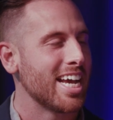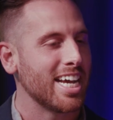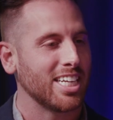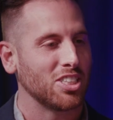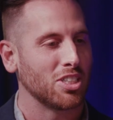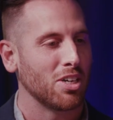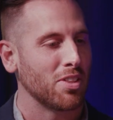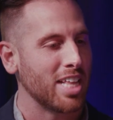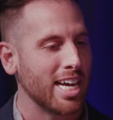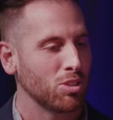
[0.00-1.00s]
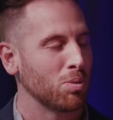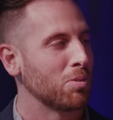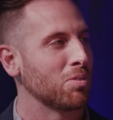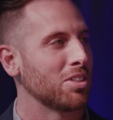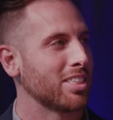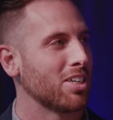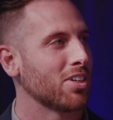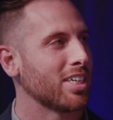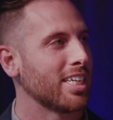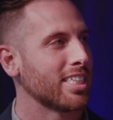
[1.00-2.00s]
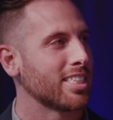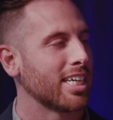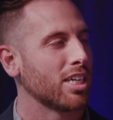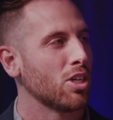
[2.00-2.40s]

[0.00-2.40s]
And so that's what we're really targeting, is like,